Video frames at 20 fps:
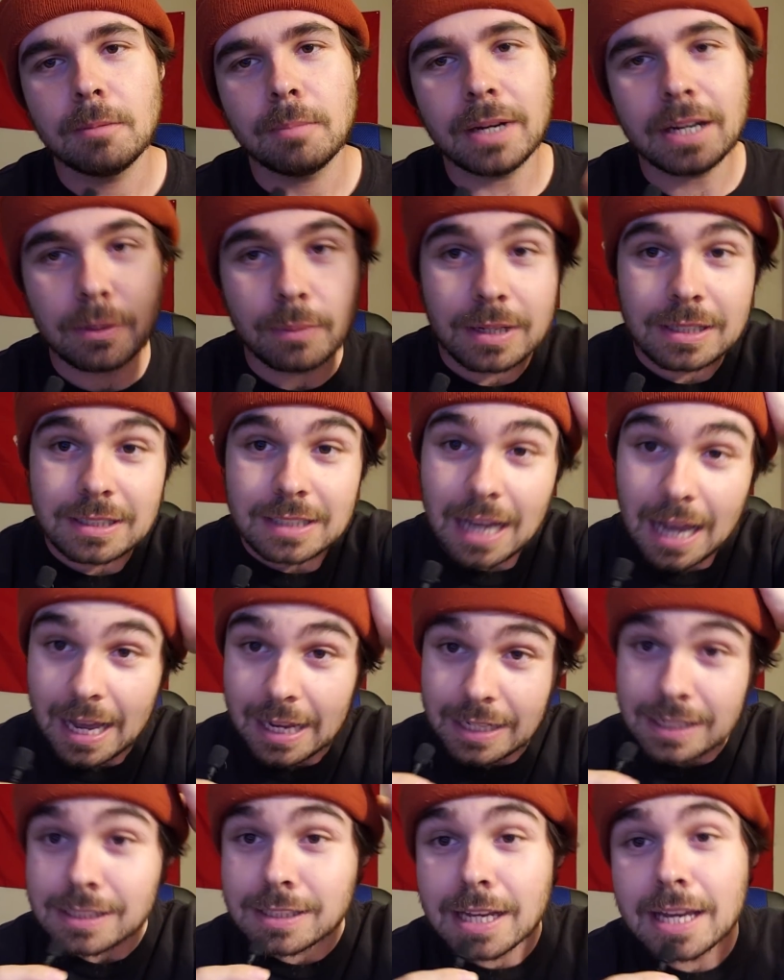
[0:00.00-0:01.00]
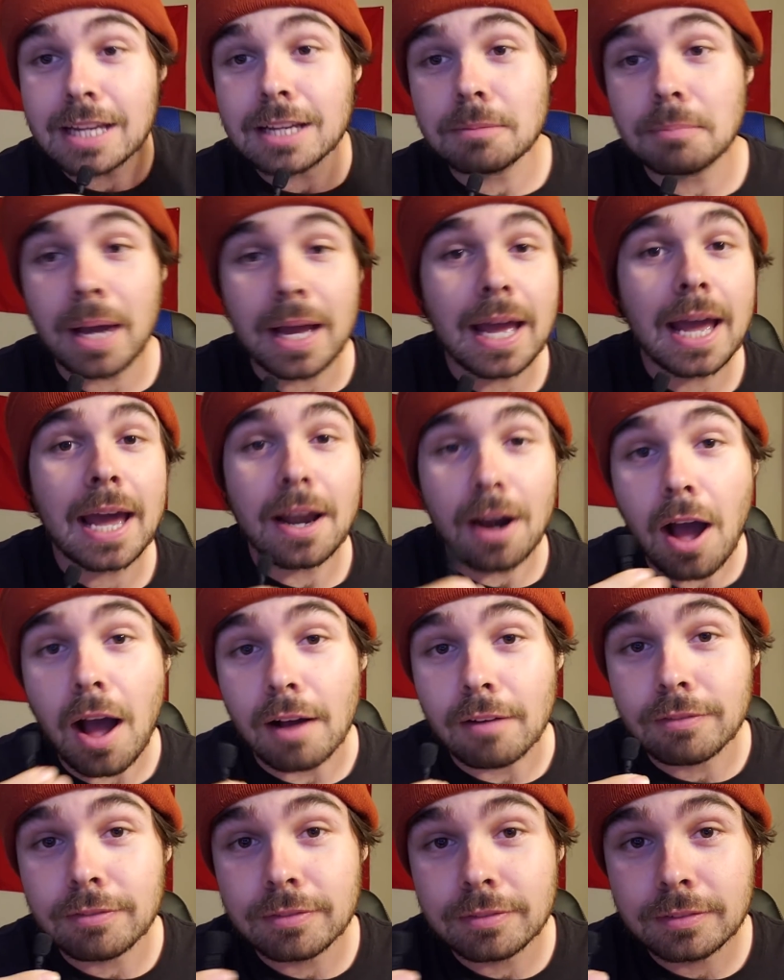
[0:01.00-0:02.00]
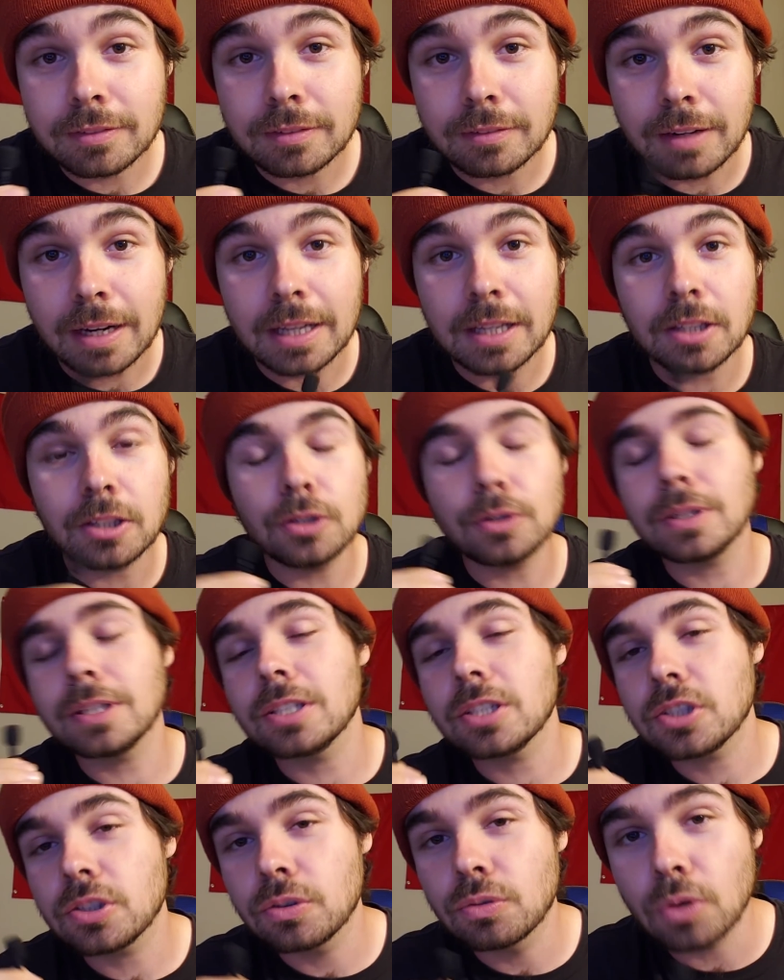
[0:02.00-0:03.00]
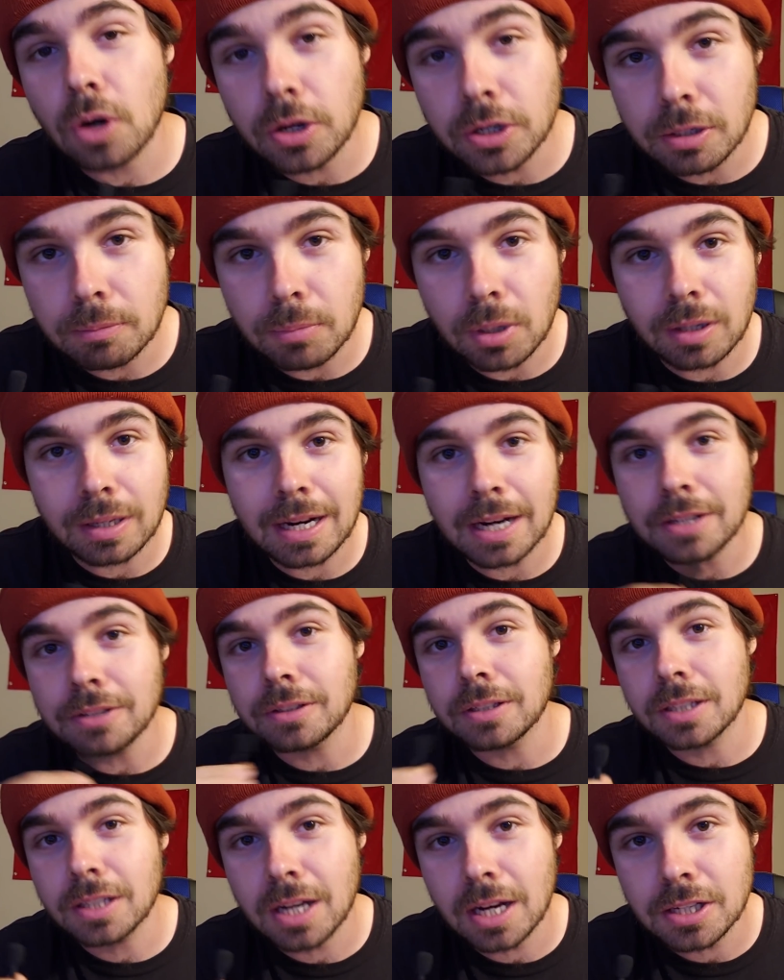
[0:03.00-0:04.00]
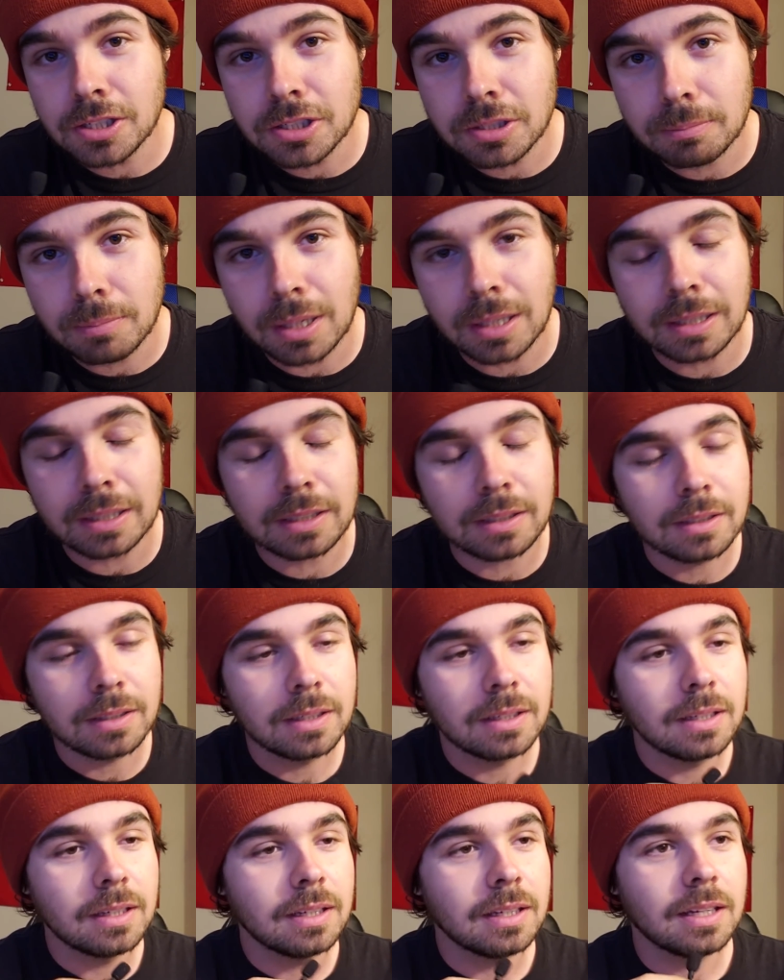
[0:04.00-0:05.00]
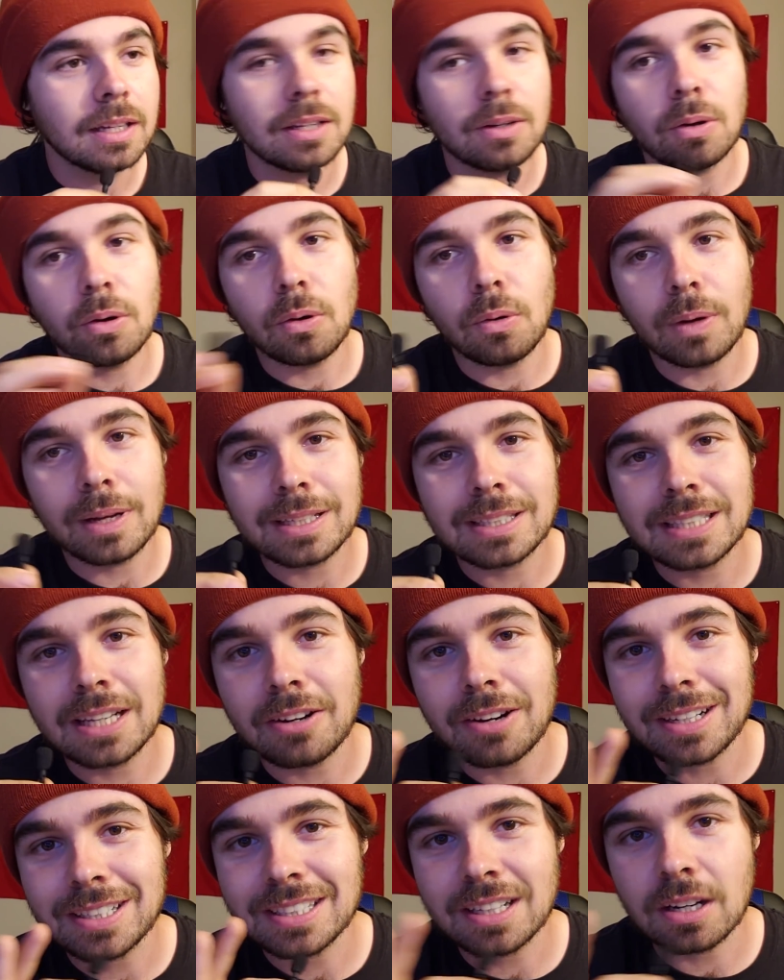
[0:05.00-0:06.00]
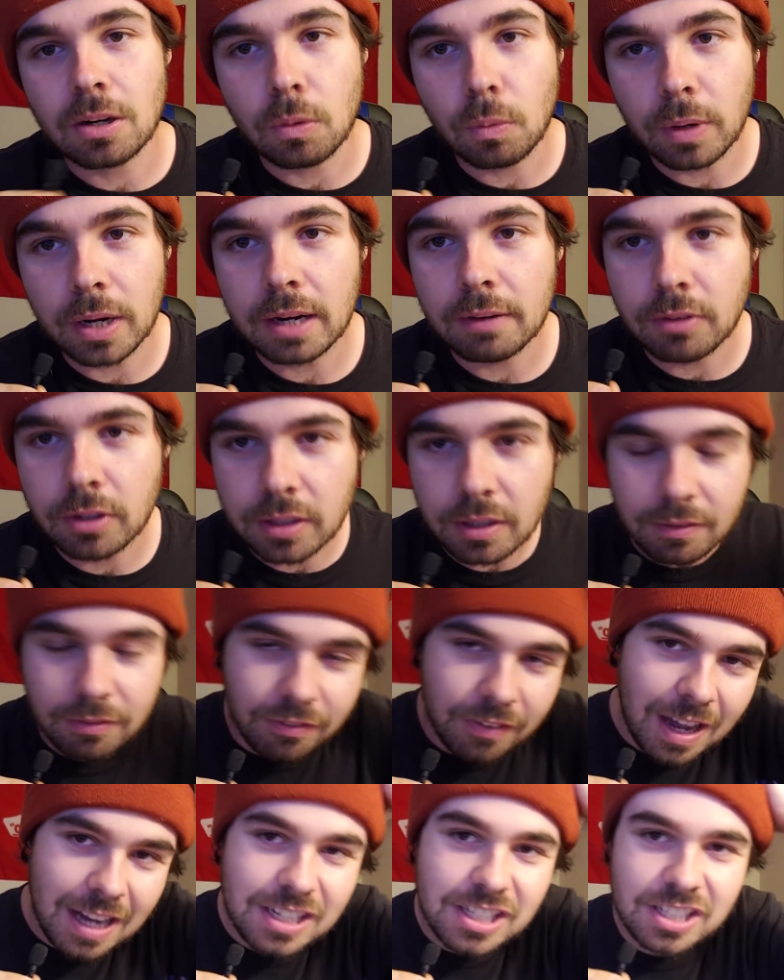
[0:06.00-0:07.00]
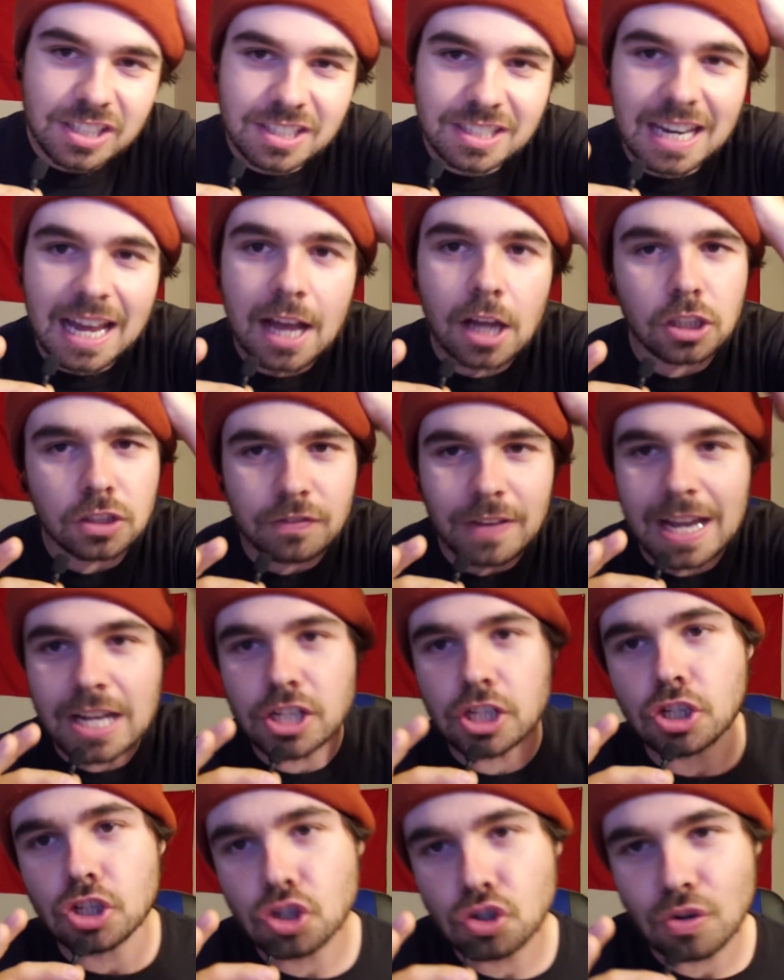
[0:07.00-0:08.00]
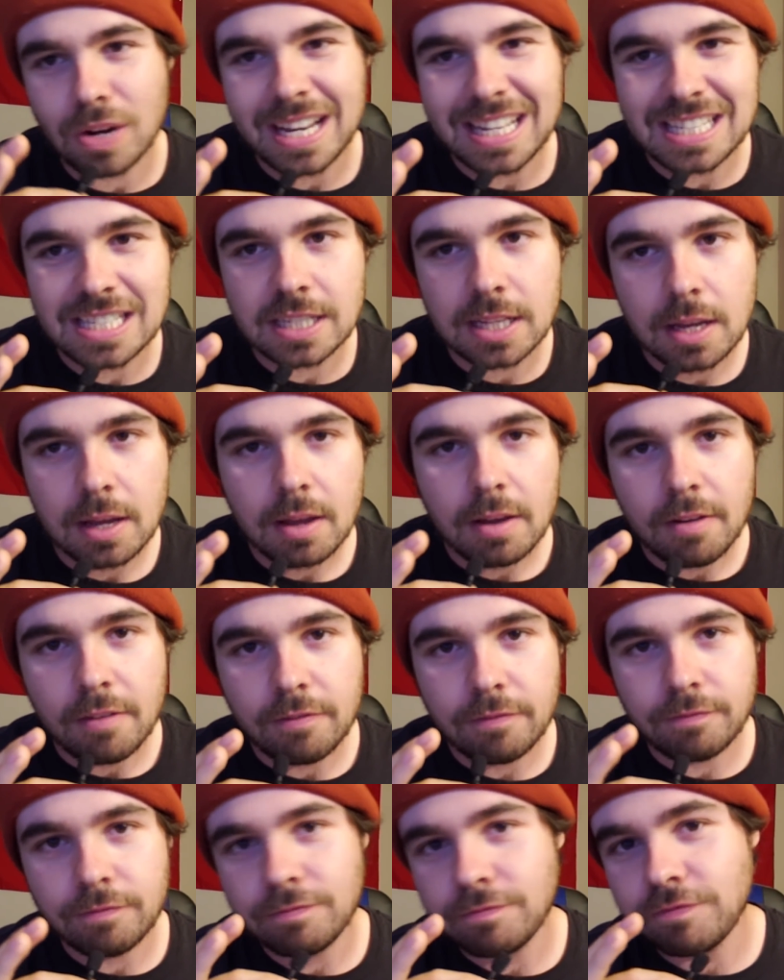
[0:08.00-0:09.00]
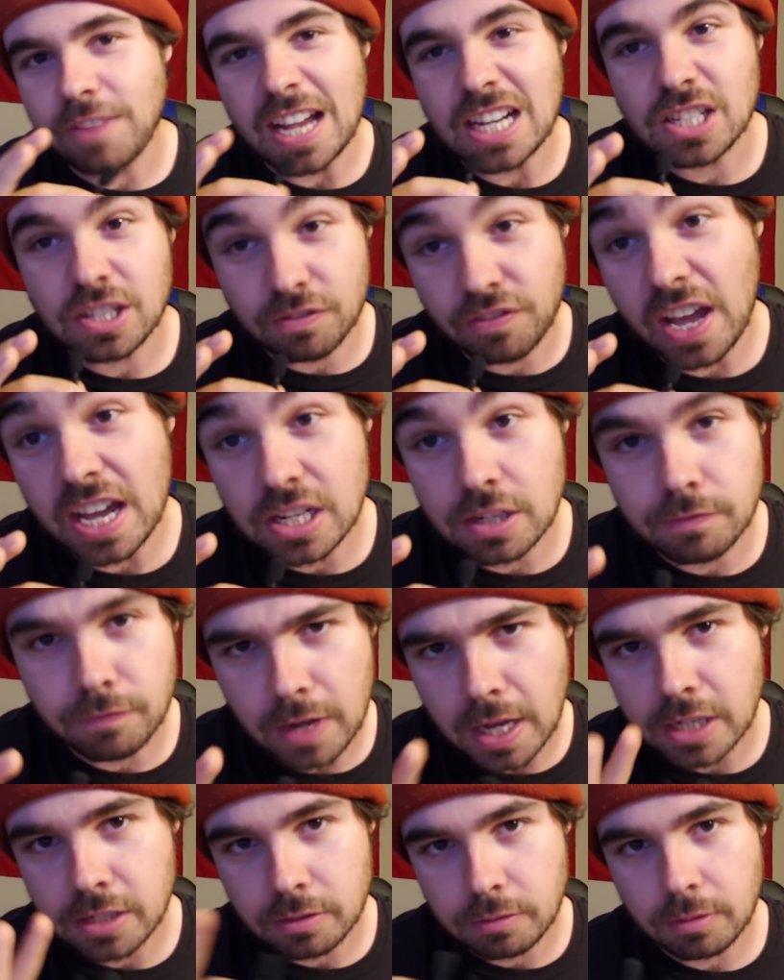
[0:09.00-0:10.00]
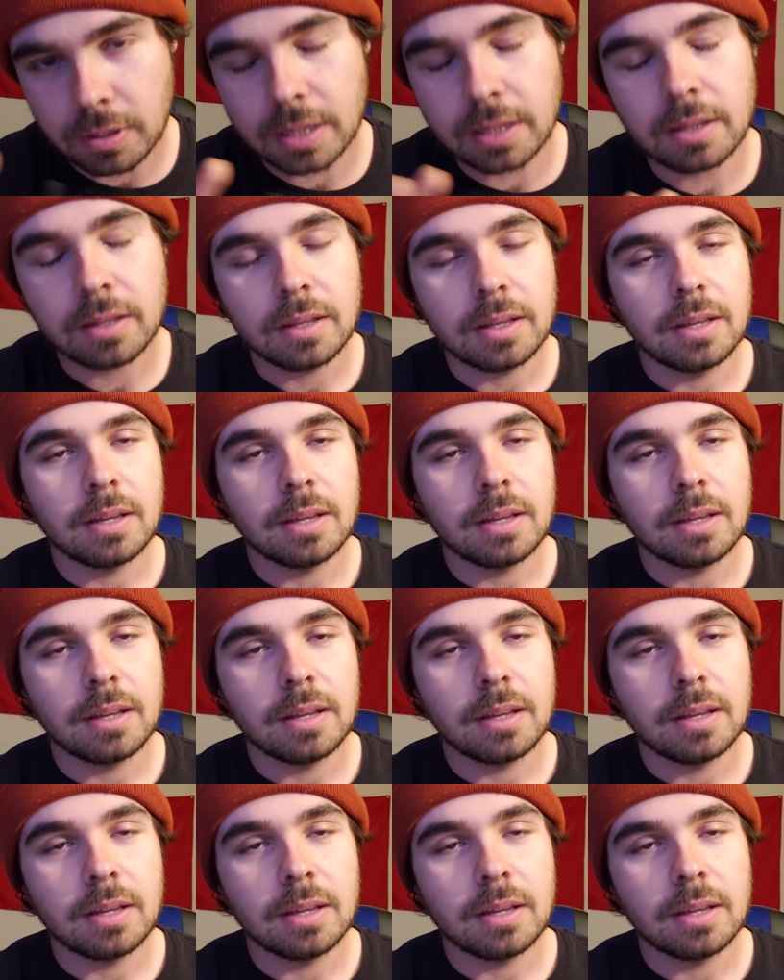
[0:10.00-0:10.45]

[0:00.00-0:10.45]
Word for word: But anyways, I can take my hat off, right? You can grow your mullet out, you can cut your mullet, oh, et cetera, et cetera, whatever. They're fashion styles, fashion trends, fashion, fashion, fashion, right?